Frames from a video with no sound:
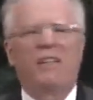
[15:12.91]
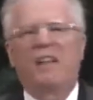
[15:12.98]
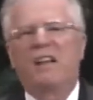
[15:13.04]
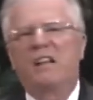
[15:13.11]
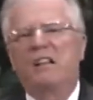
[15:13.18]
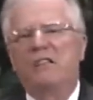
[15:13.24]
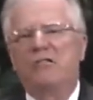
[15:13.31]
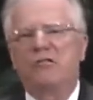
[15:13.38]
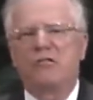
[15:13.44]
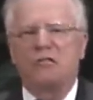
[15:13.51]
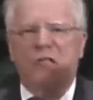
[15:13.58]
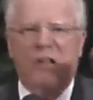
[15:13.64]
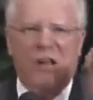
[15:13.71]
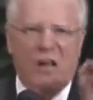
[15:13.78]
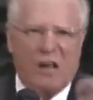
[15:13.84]
they
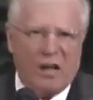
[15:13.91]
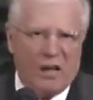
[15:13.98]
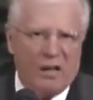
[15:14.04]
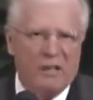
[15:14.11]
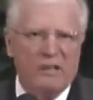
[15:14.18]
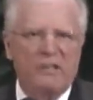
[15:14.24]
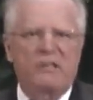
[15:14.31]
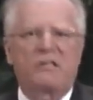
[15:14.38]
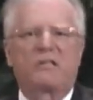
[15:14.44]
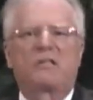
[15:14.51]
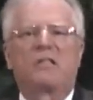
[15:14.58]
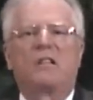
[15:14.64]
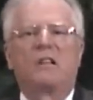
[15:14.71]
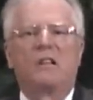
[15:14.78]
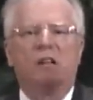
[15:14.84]
just